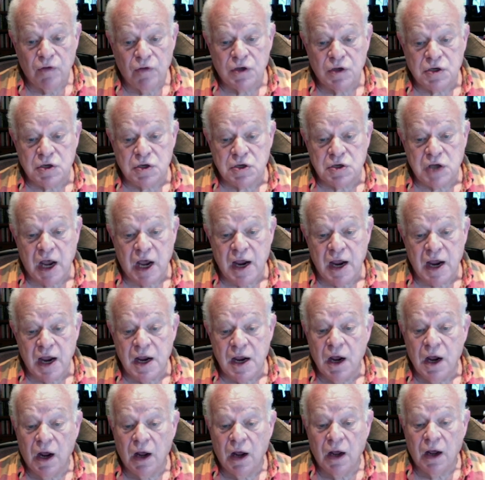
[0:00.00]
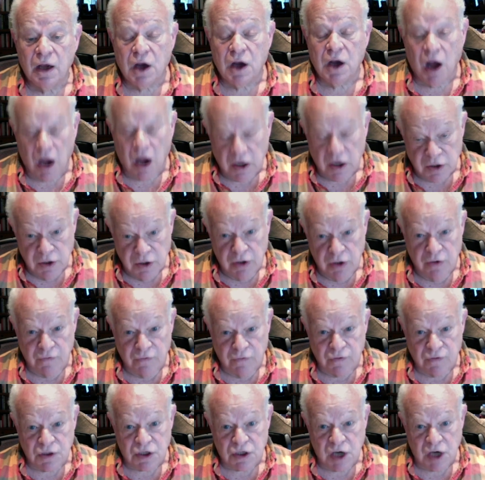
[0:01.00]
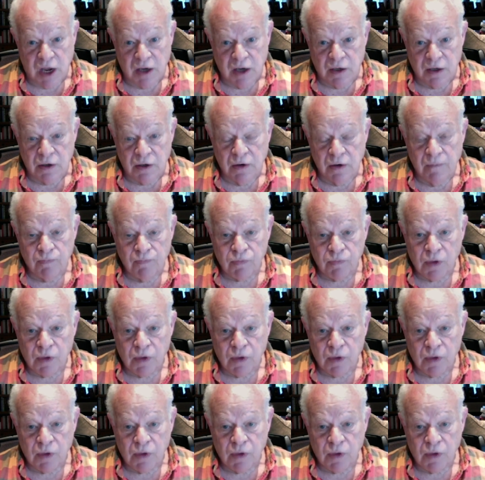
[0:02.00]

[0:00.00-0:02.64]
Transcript: this is a cognitive state.